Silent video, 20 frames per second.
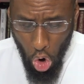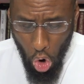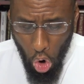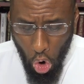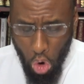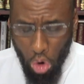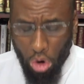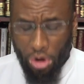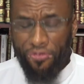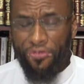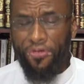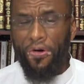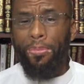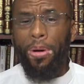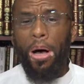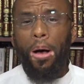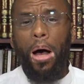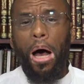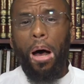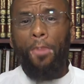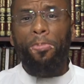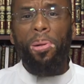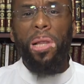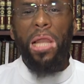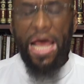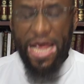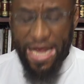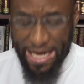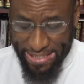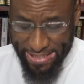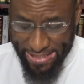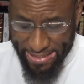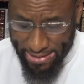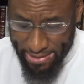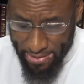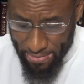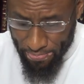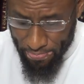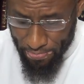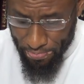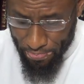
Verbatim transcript: or from a, a place